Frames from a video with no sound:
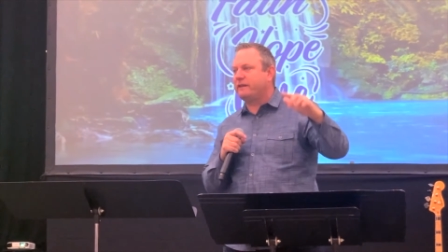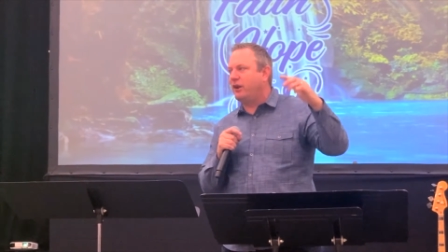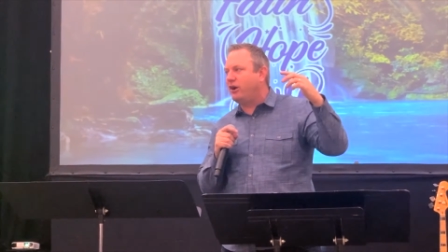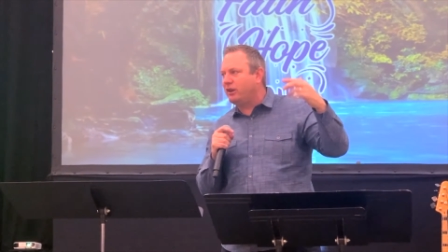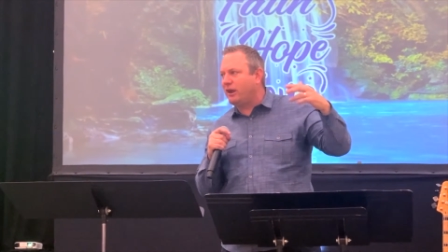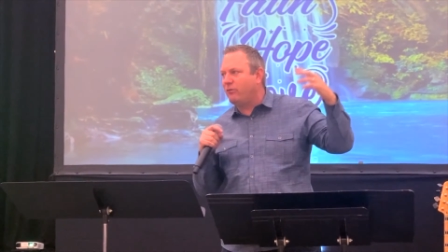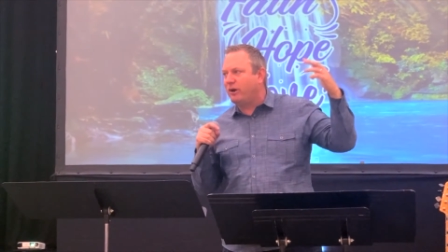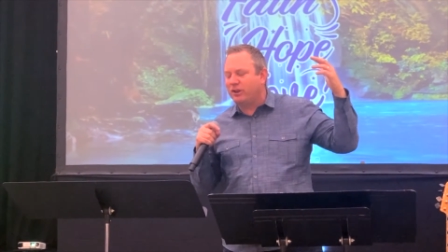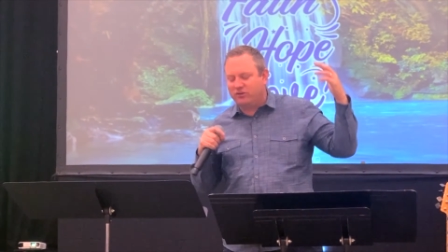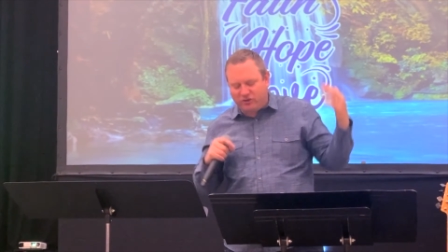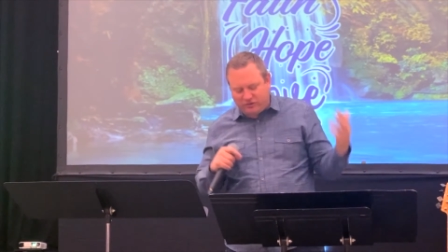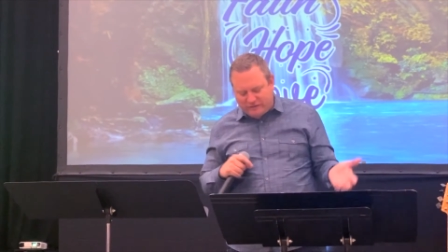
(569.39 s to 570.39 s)
And all I
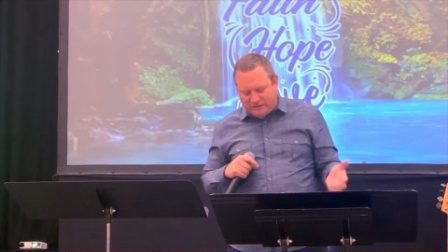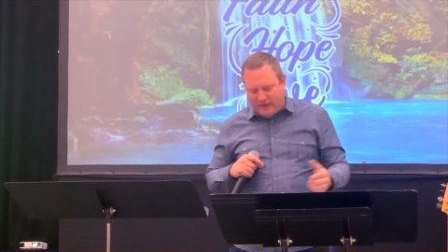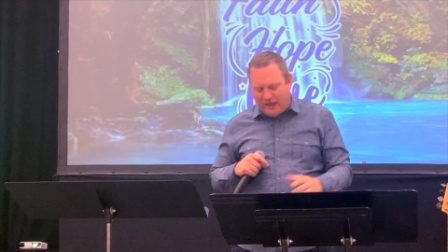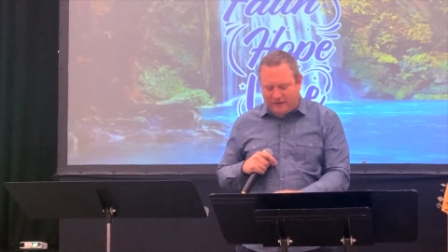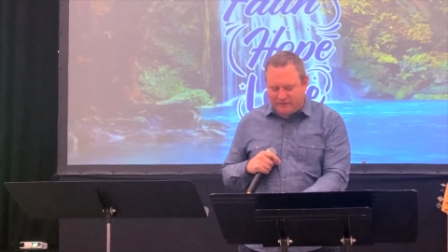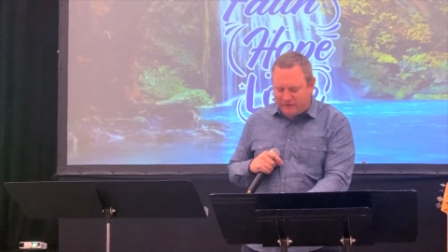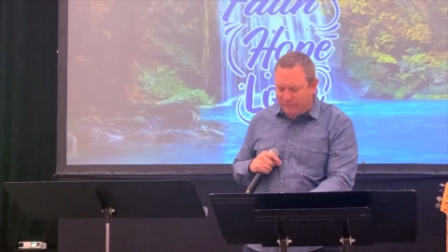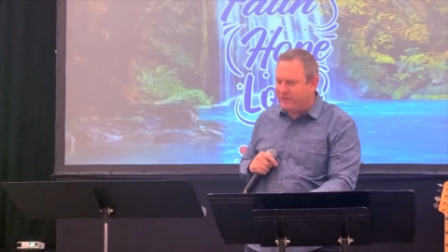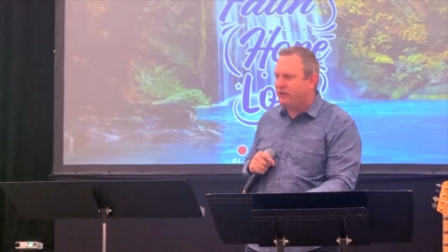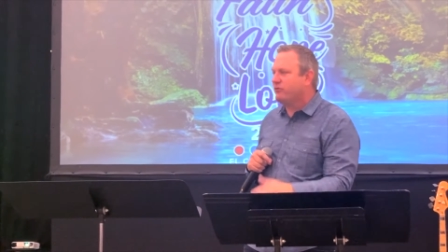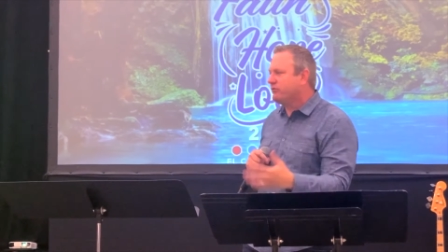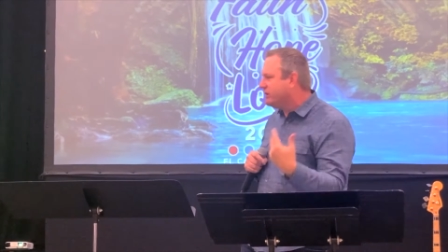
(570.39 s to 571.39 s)
want to do today is
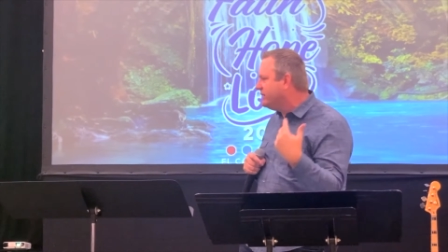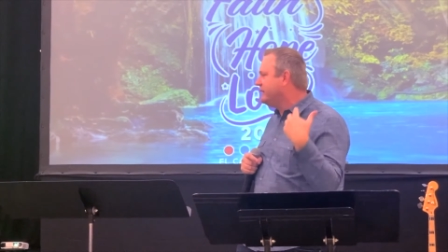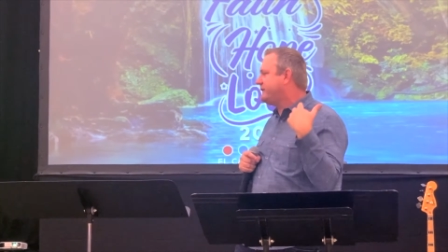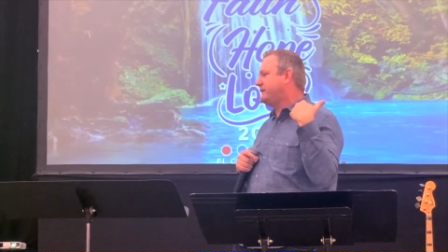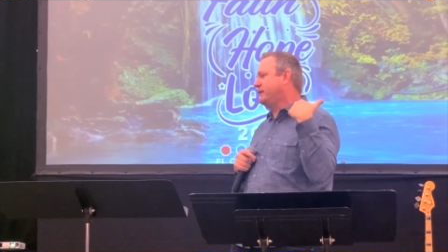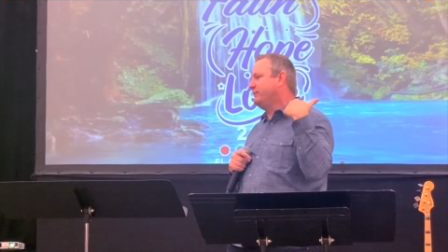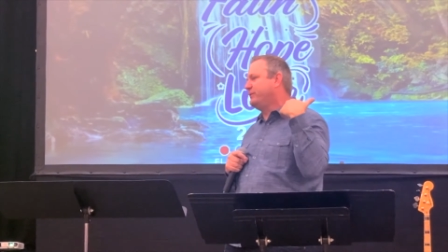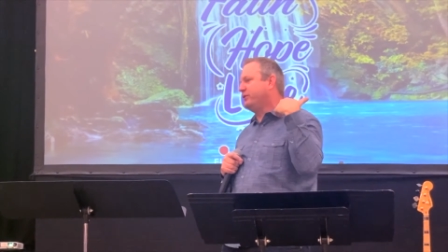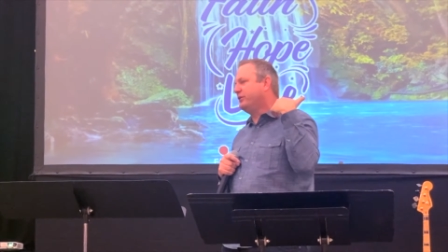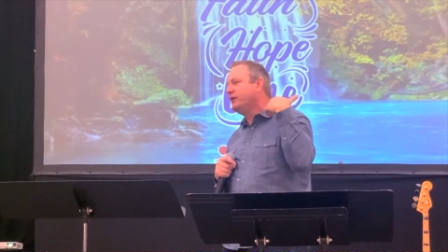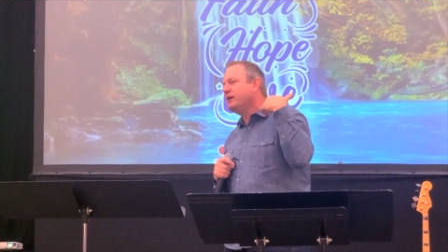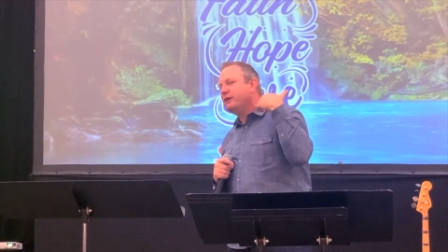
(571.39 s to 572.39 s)
something really
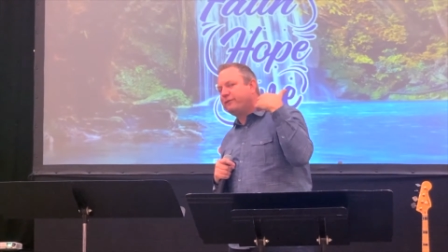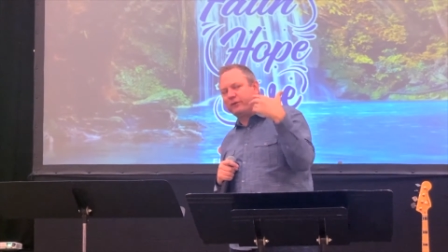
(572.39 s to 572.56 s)
simple